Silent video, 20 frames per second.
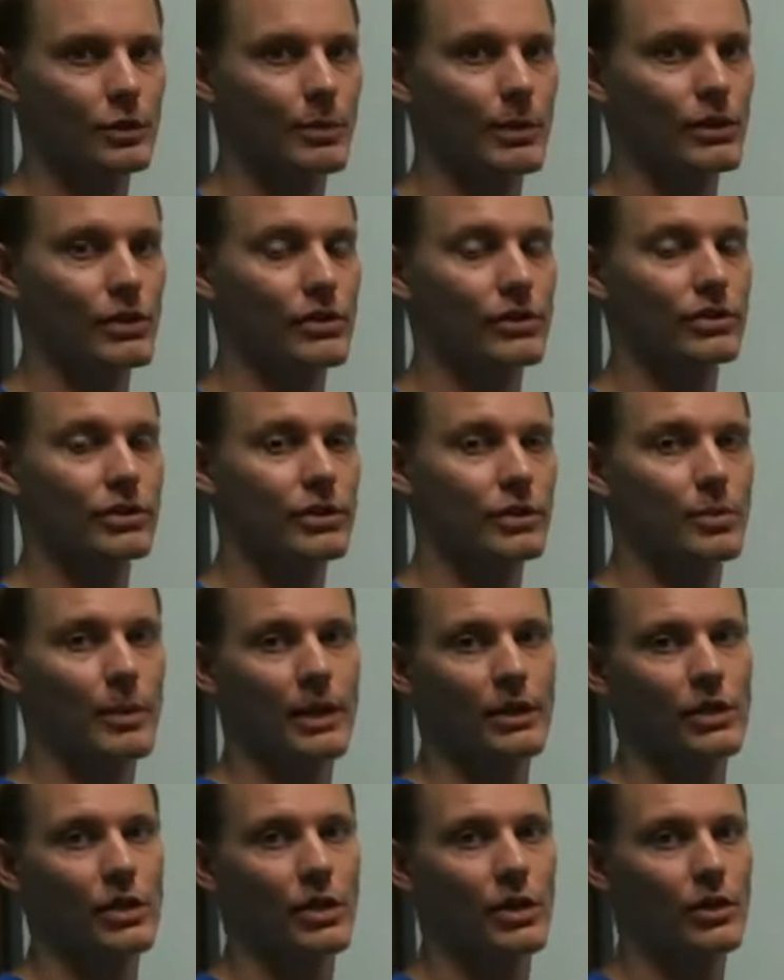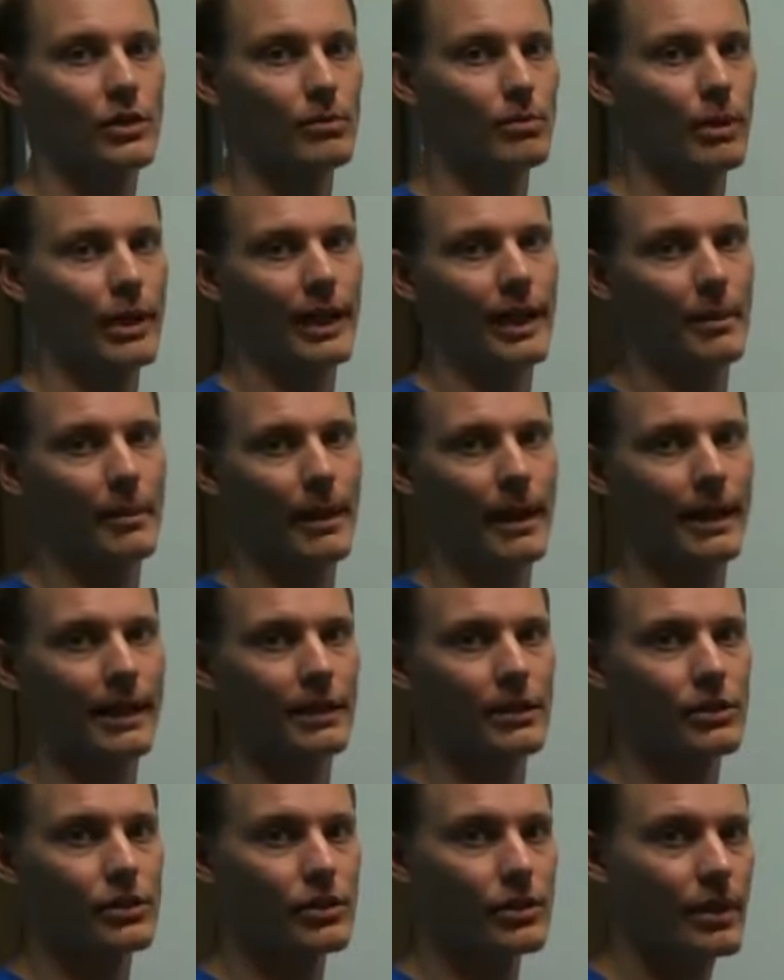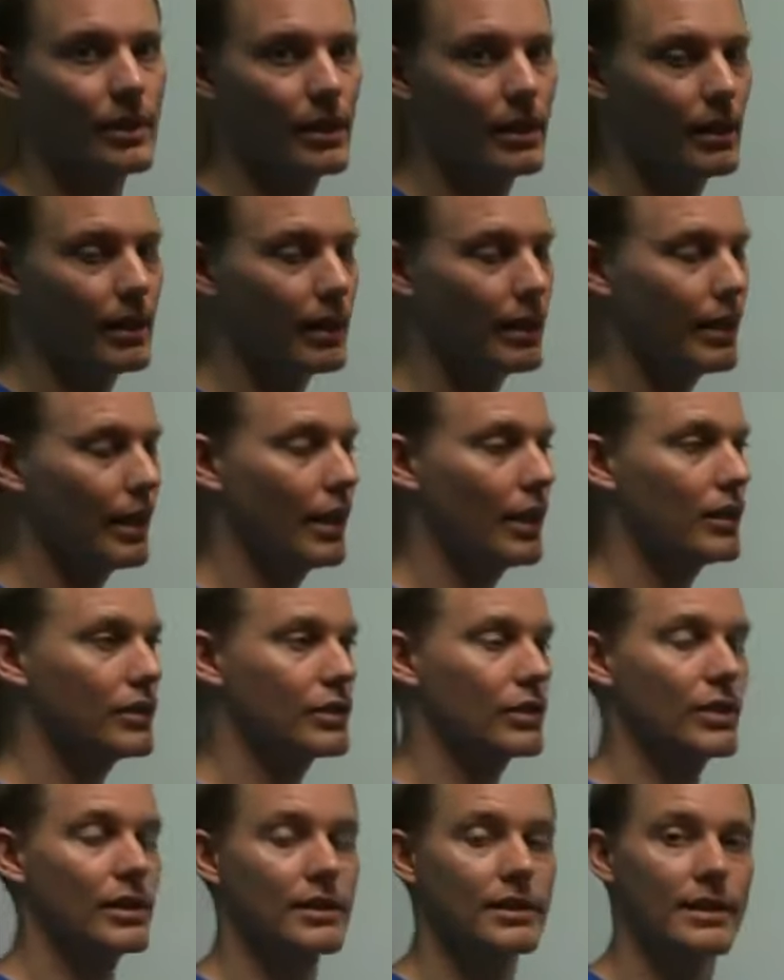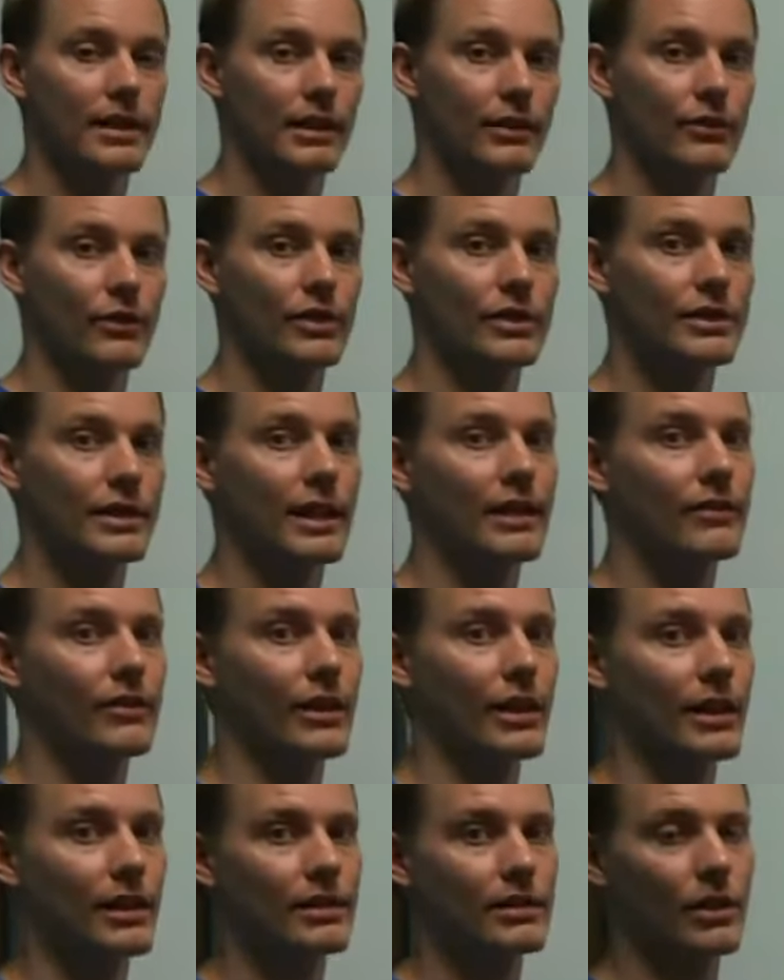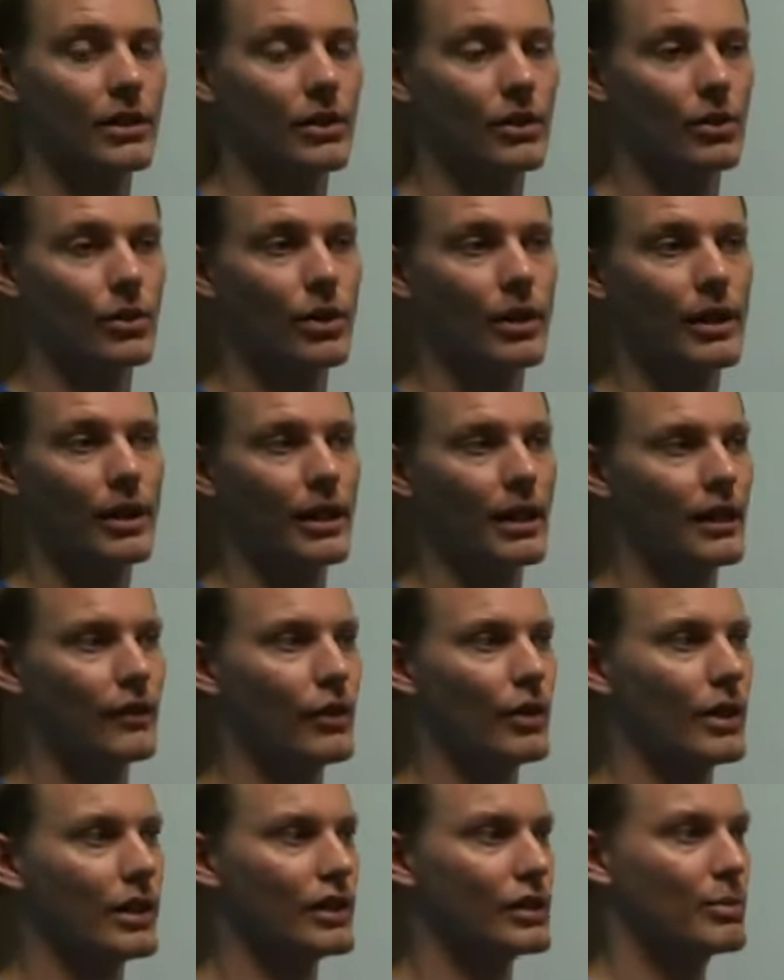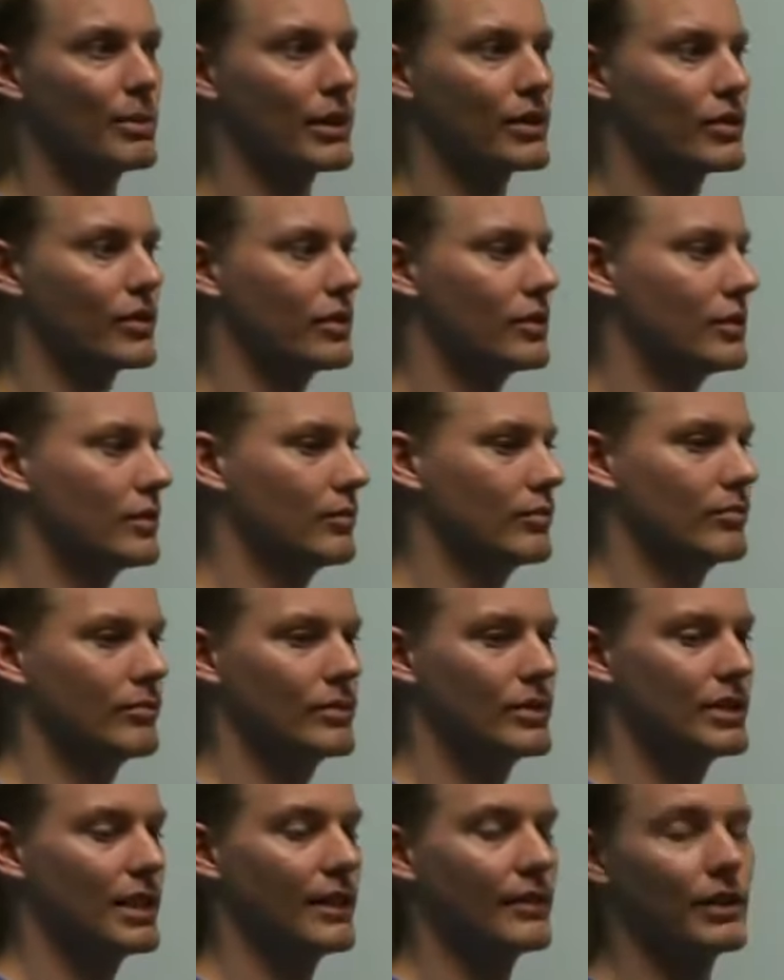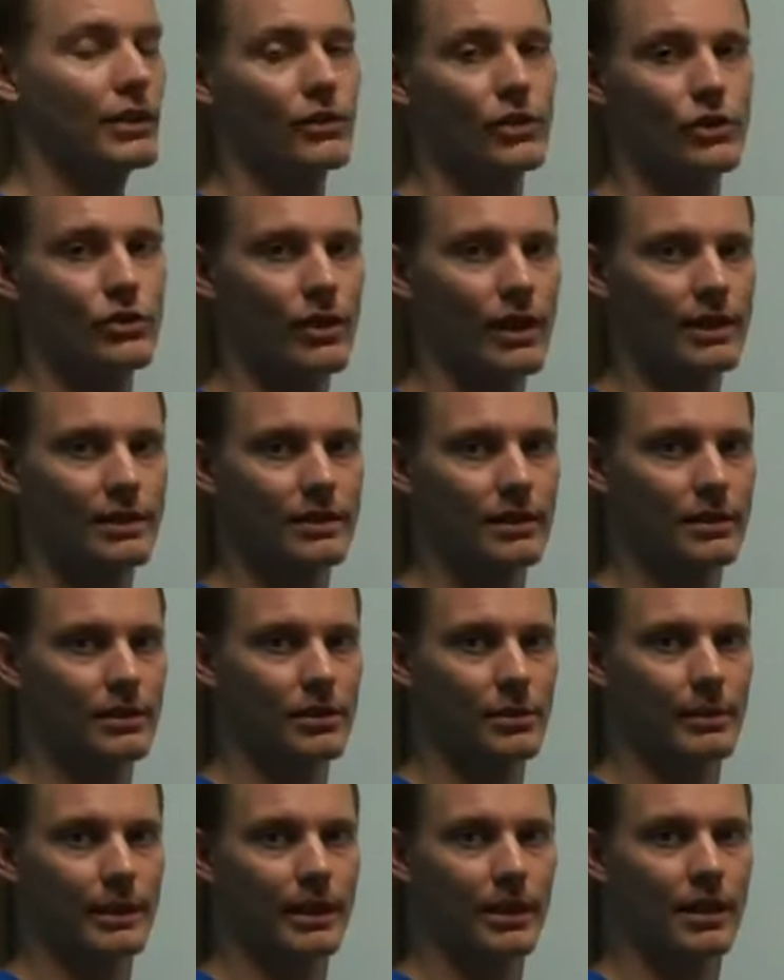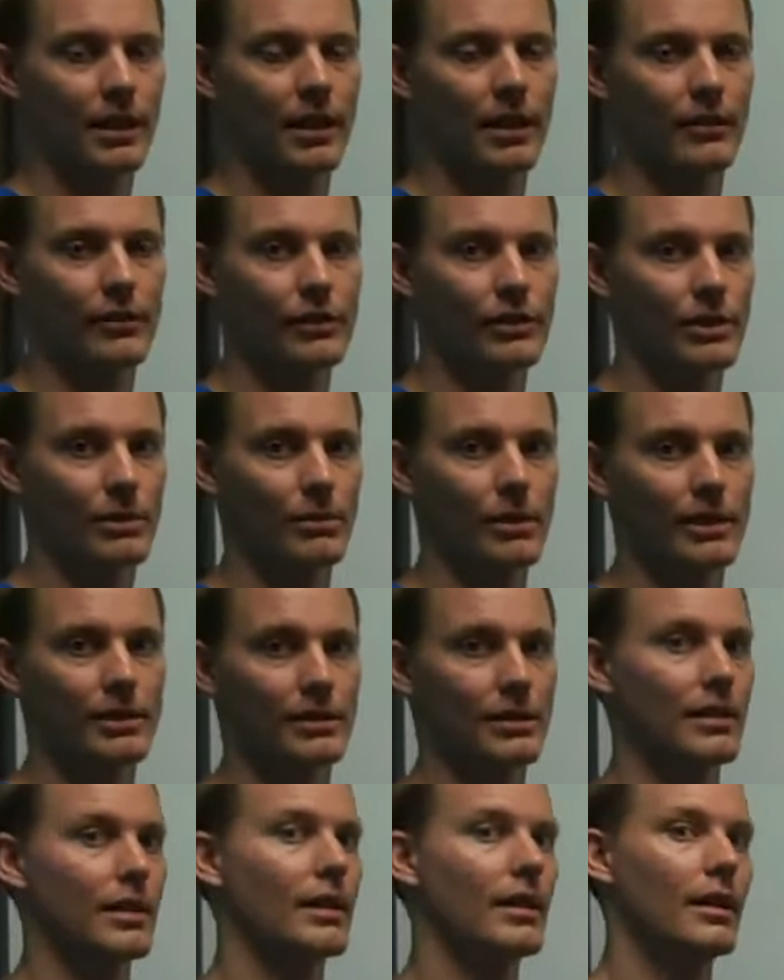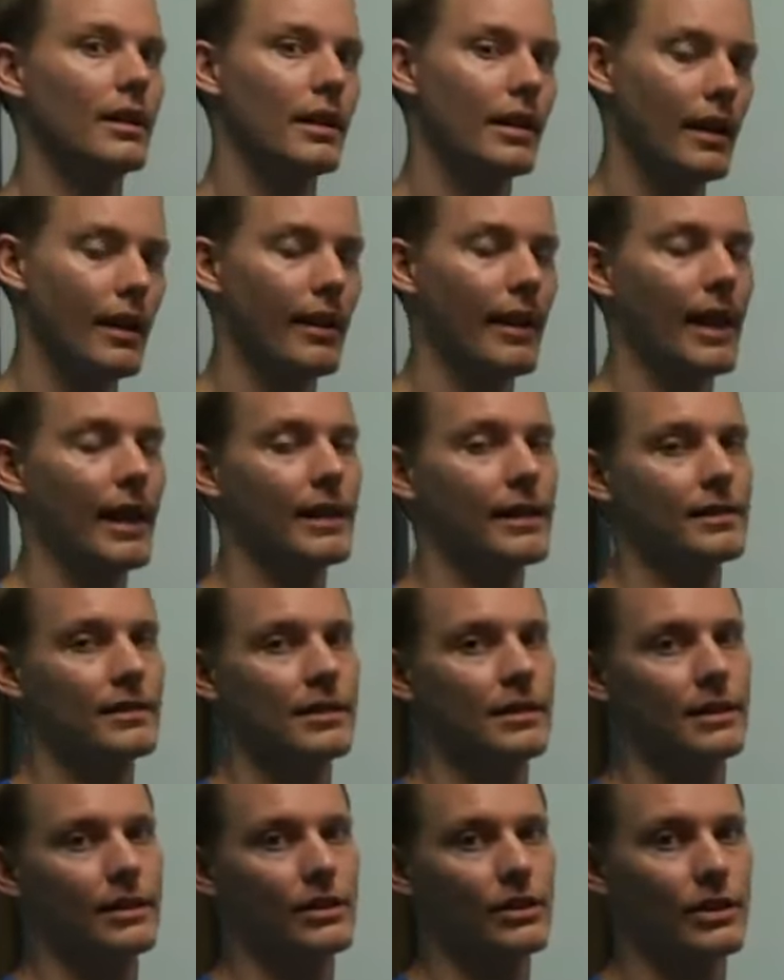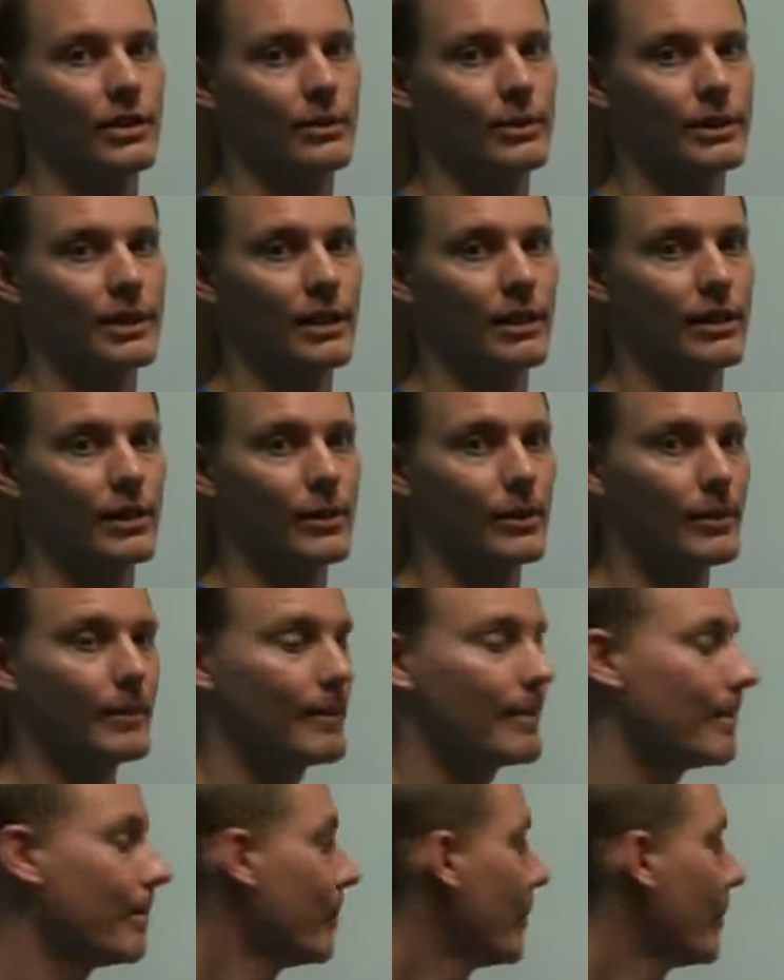a special suspension and braking package. It also does things for safety. So if you had a special safety restraint system in the car for some reason, that is the digit that would tell you.